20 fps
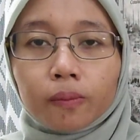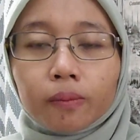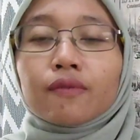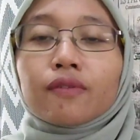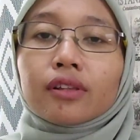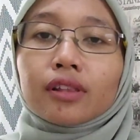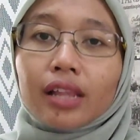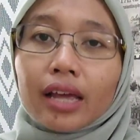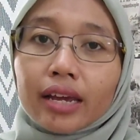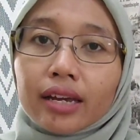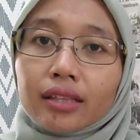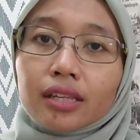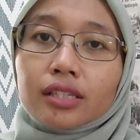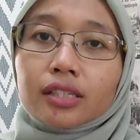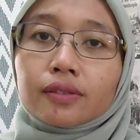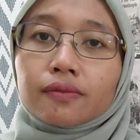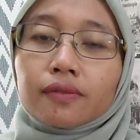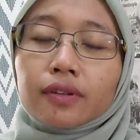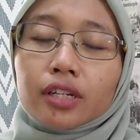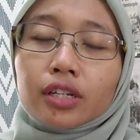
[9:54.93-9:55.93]
If you like
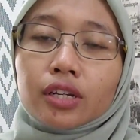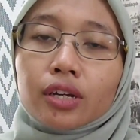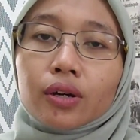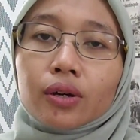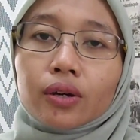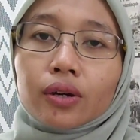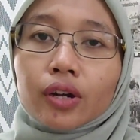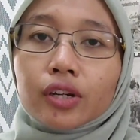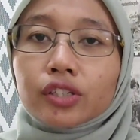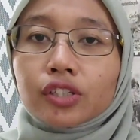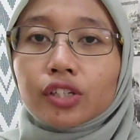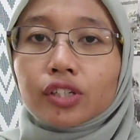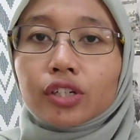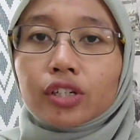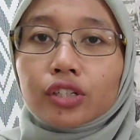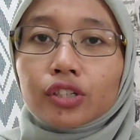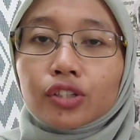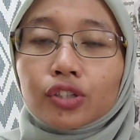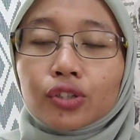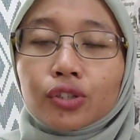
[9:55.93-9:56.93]
this video,
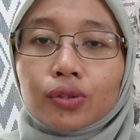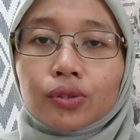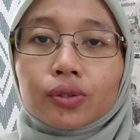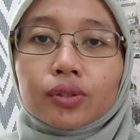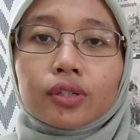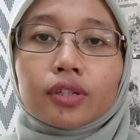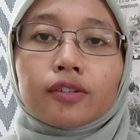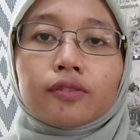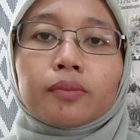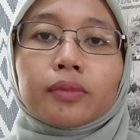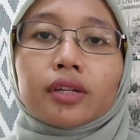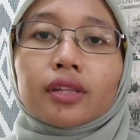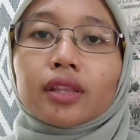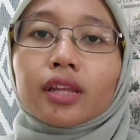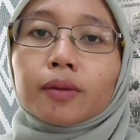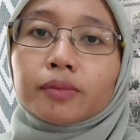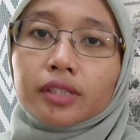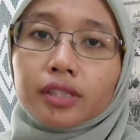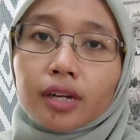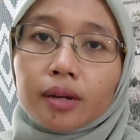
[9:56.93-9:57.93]
consider to give me a
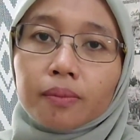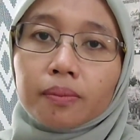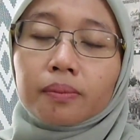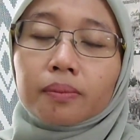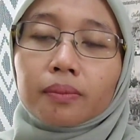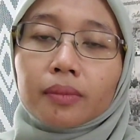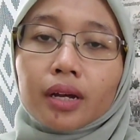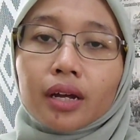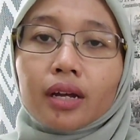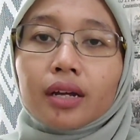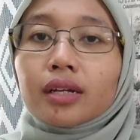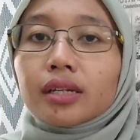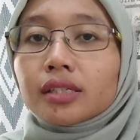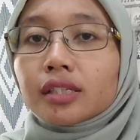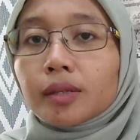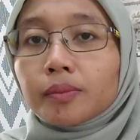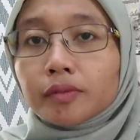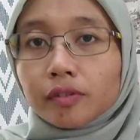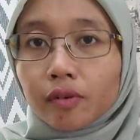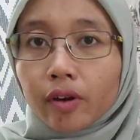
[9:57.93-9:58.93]
thumbs up,
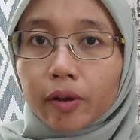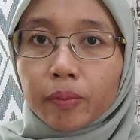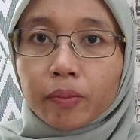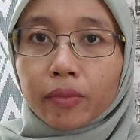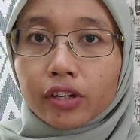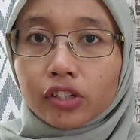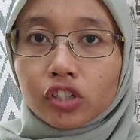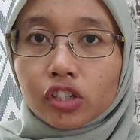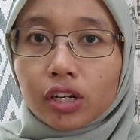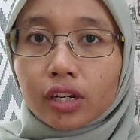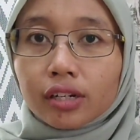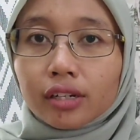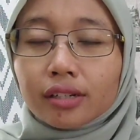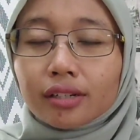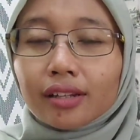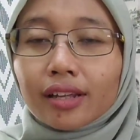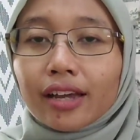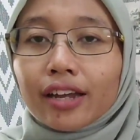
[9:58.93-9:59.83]
subscribe my channel